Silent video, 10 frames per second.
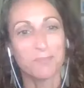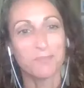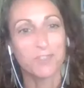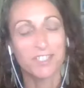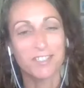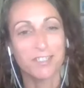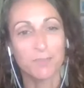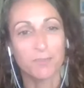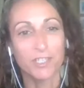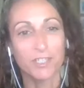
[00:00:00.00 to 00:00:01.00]
Just
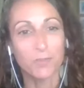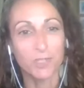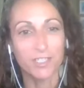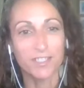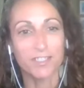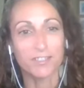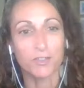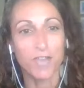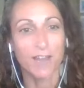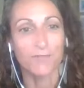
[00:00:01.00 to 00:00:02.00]
exploring the woods and
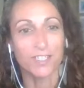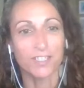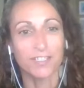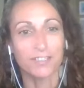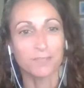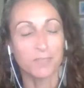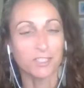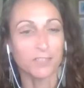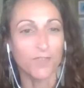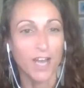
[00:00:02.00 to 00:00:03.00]
crafting and
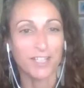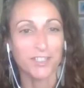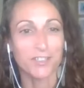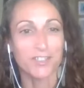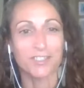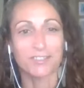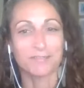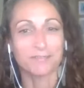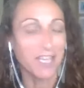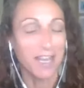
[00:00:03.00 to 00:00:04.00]
building fires, and
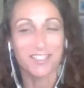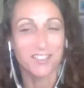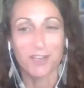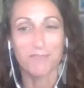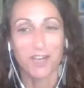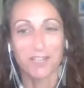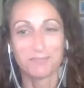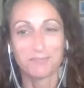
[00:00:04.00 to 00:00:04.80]
yeah, it's great fun.